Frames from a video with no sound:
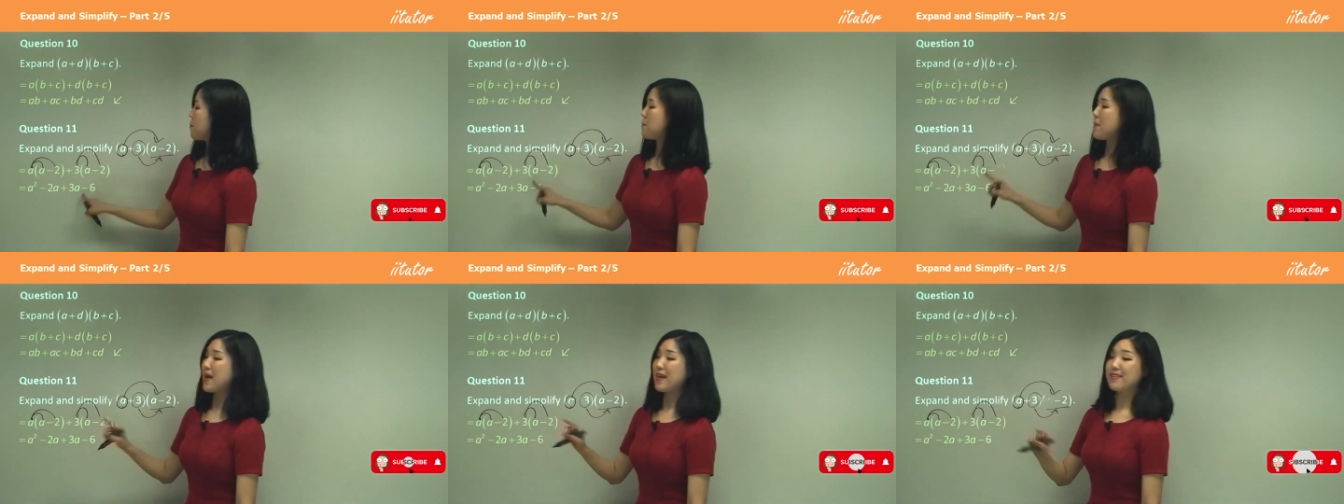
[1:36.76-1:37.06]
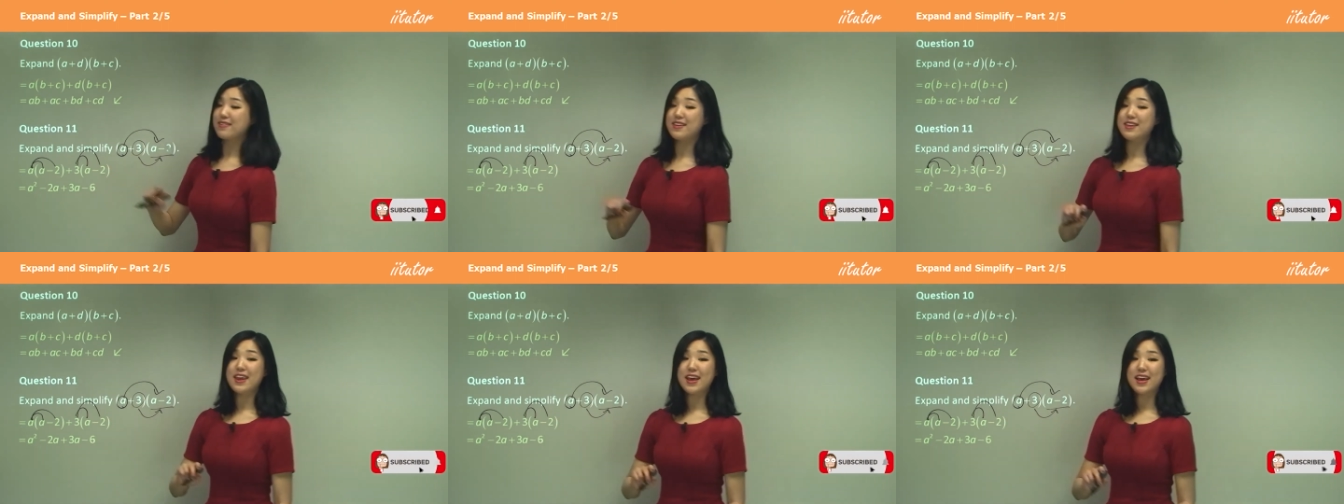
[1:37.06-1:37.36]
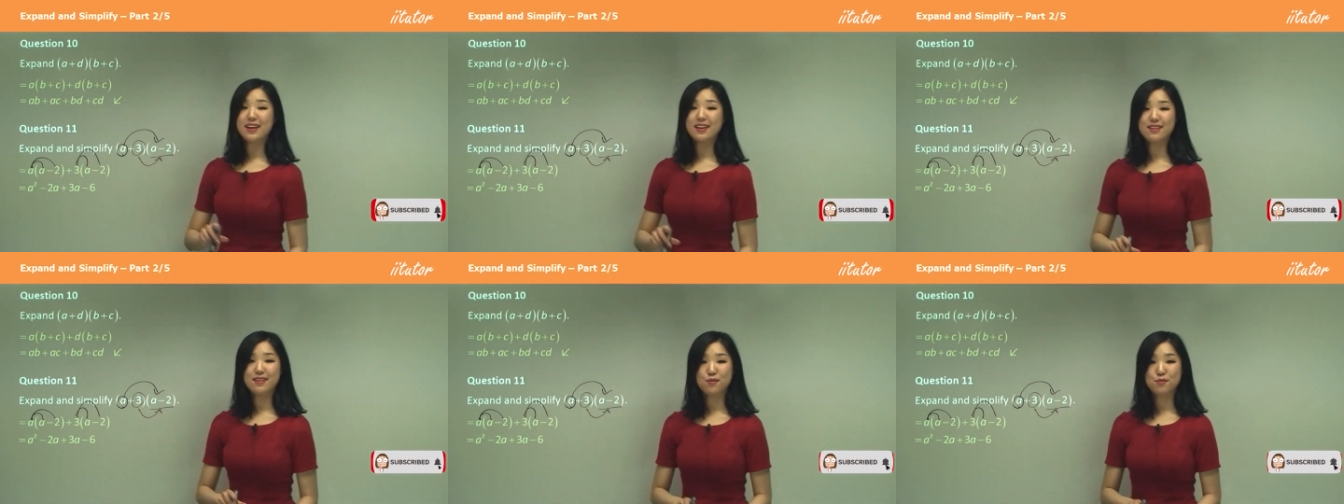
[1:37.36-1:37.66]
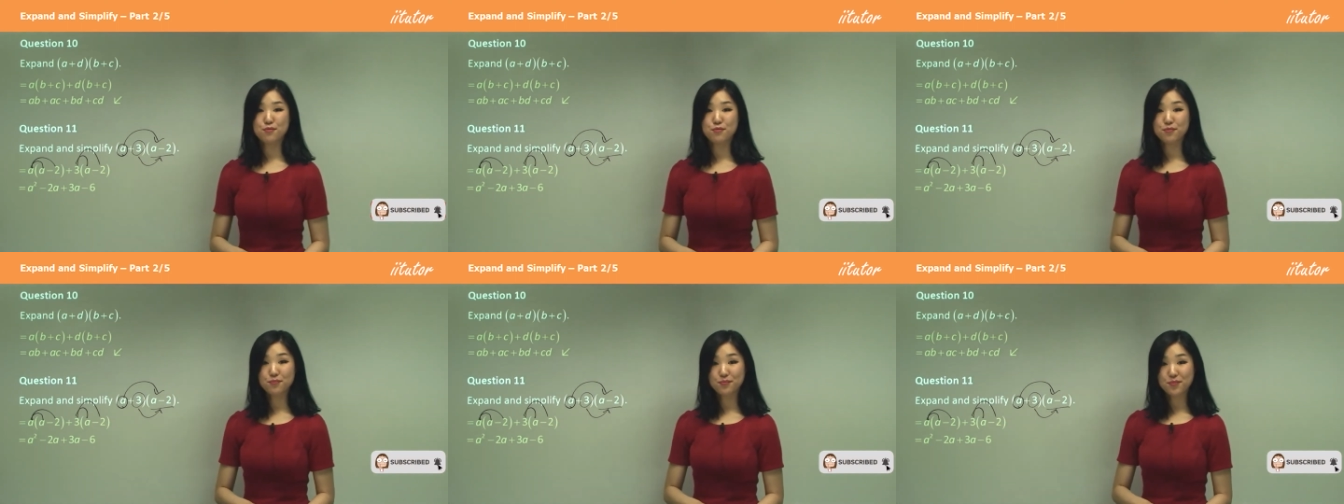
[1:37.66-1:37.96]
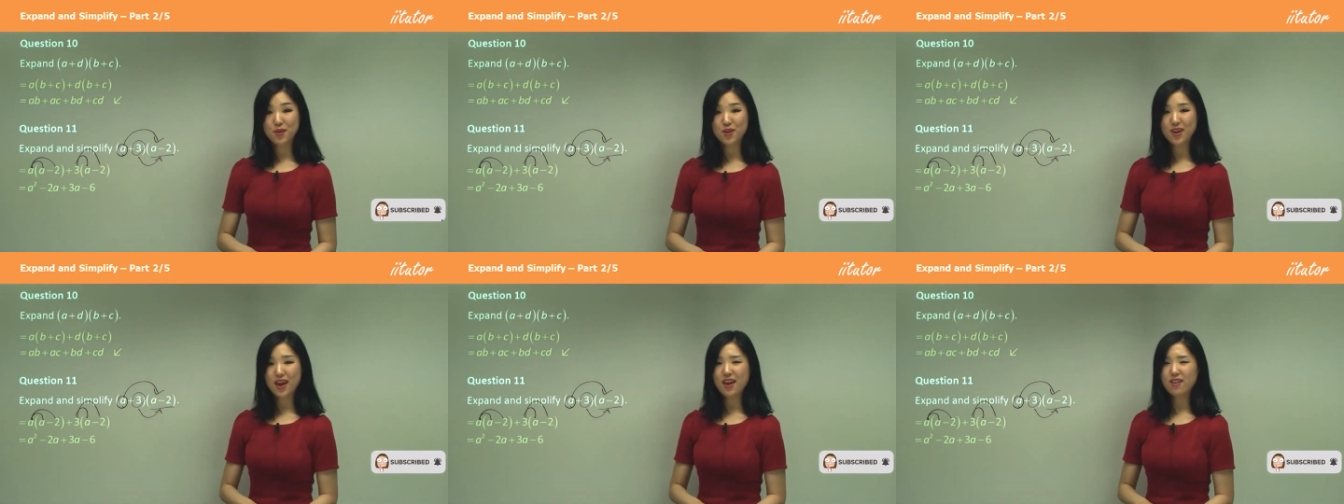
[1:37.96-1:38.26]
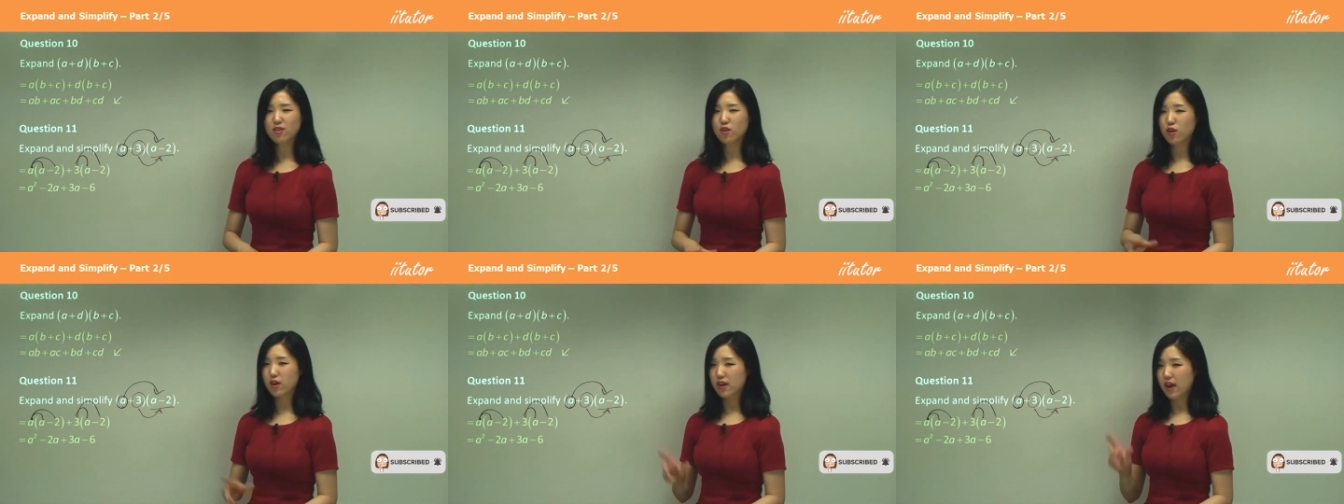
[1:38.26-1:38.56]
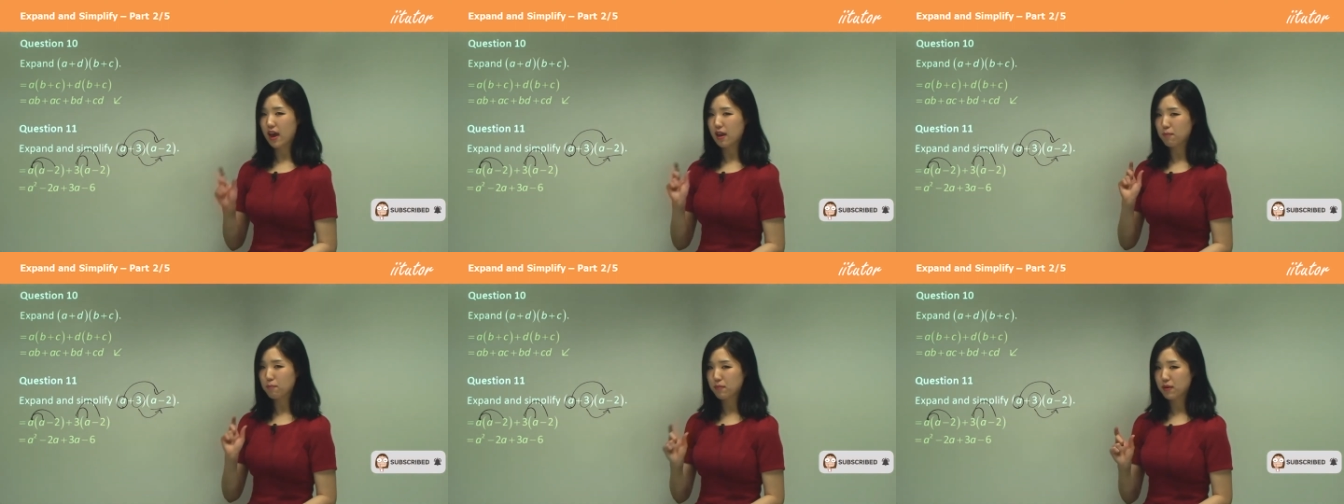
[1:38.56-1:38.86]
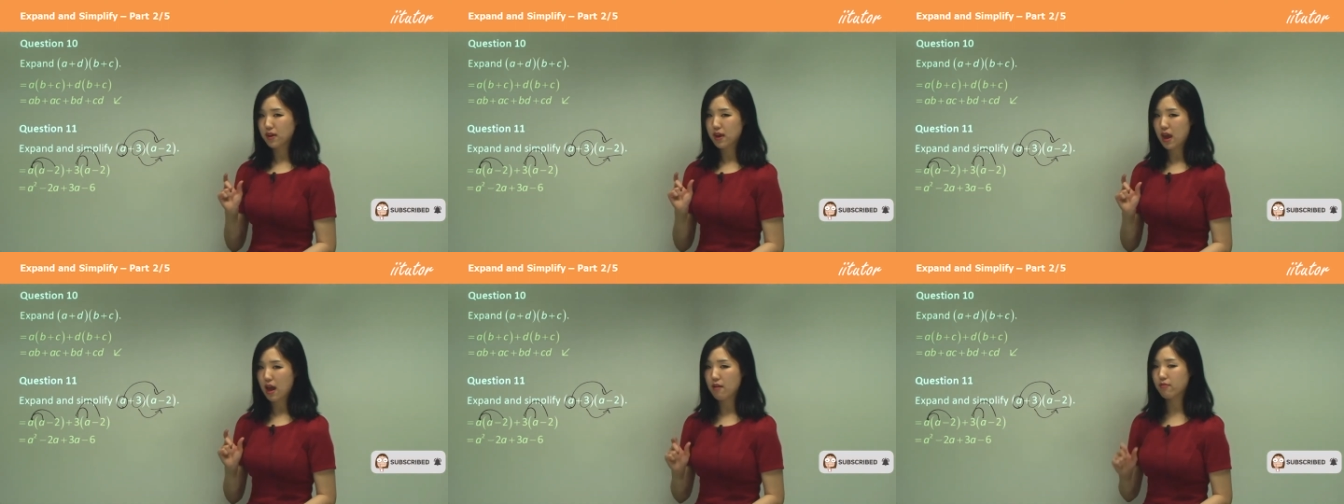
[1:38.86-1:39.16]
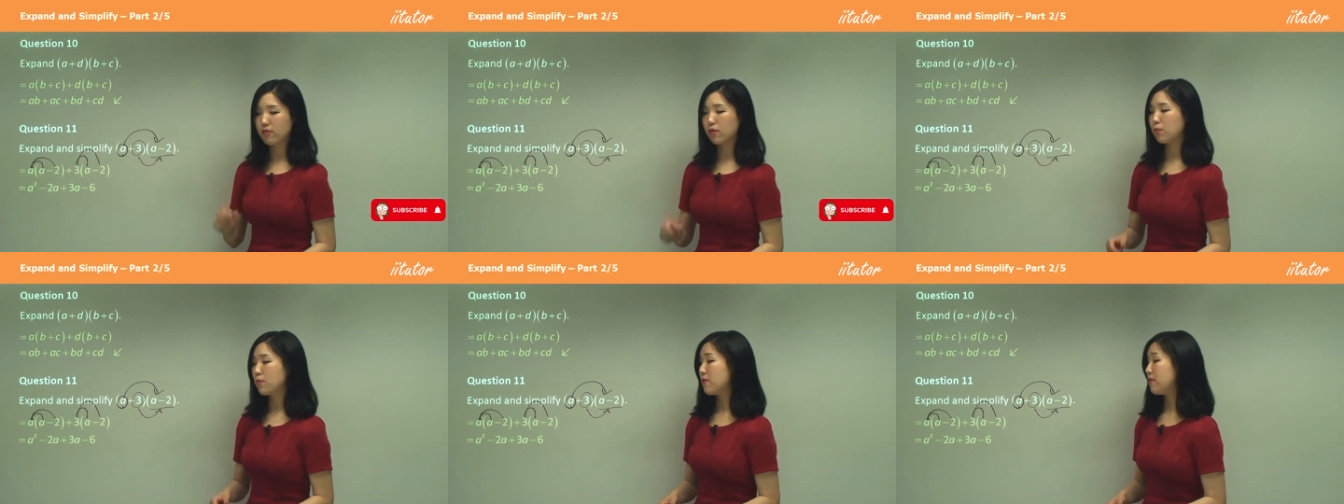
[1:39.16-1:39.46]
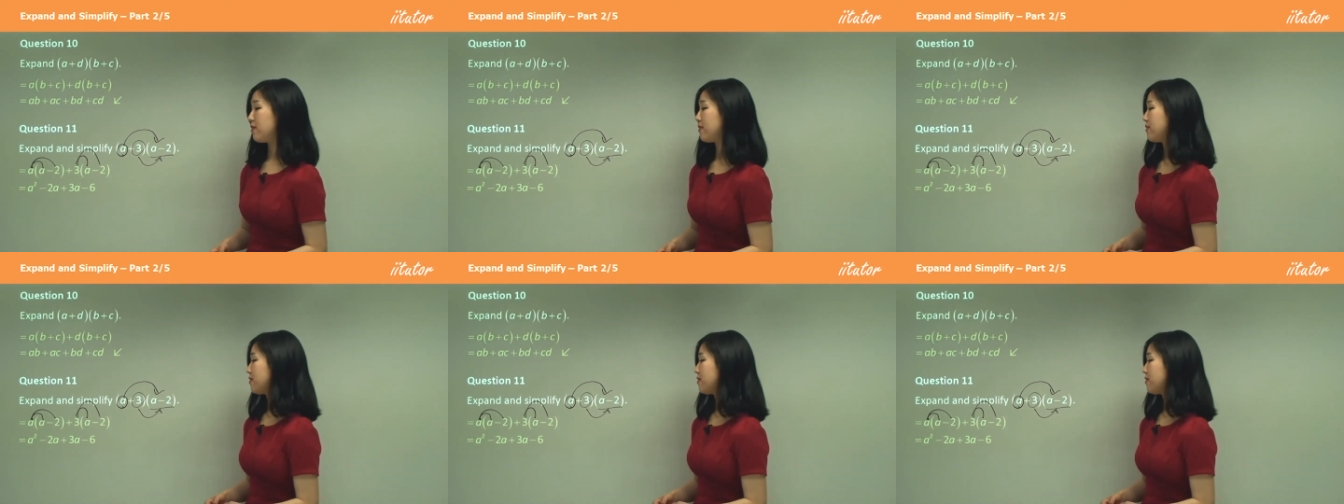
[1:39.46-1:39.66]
makes a negative. Okay, so again, be careful with the